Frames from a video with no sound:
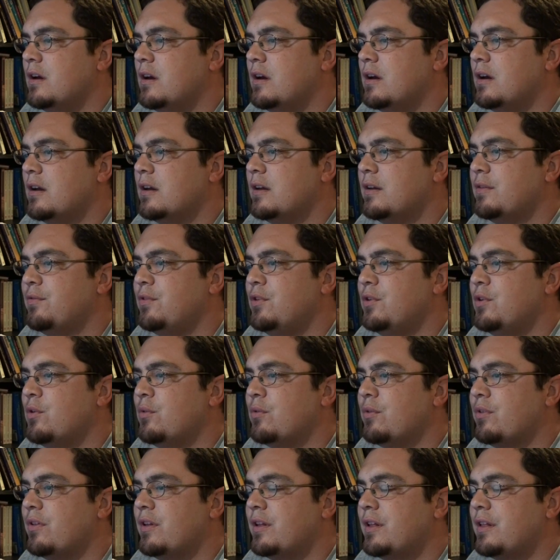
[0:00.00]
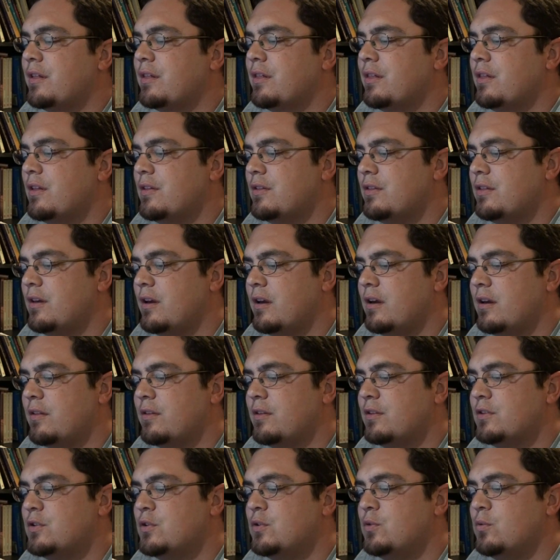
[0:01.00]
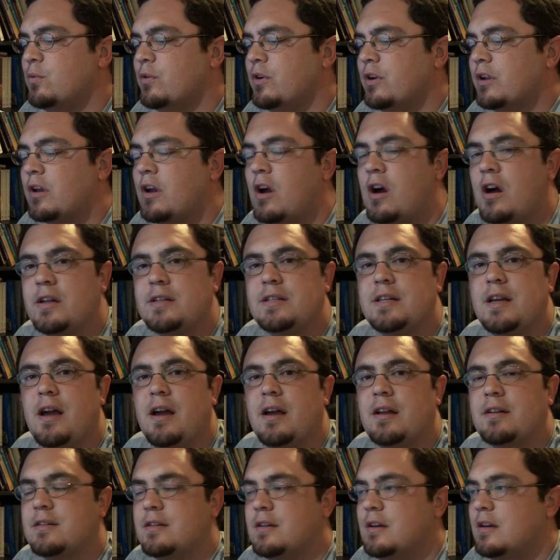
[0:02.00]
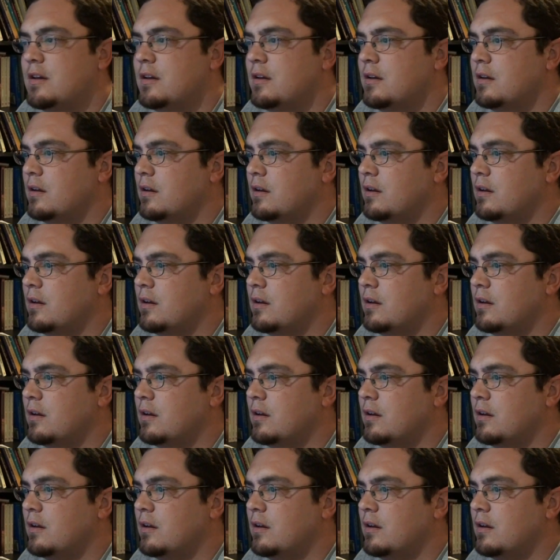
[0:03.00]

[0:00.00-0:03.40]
if you don't think that the two were in contact,